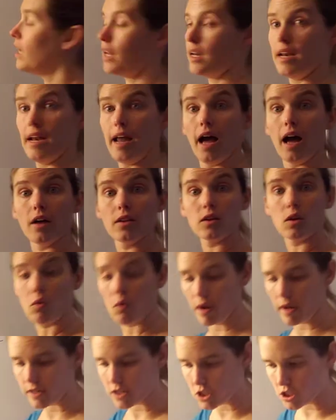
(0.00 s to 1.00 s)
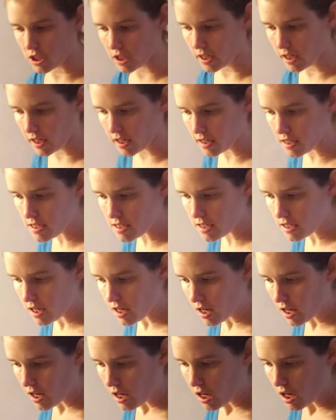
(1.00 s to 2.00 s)
Now the question is,
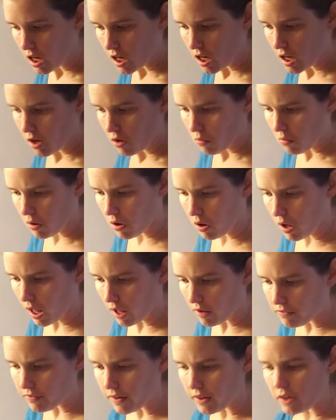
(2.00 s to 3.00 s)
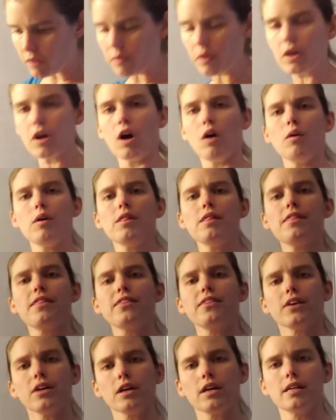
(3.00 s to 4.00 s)
well, how far did we go in
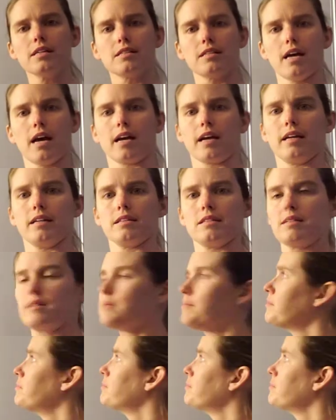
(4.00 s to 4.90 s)
30 seconds?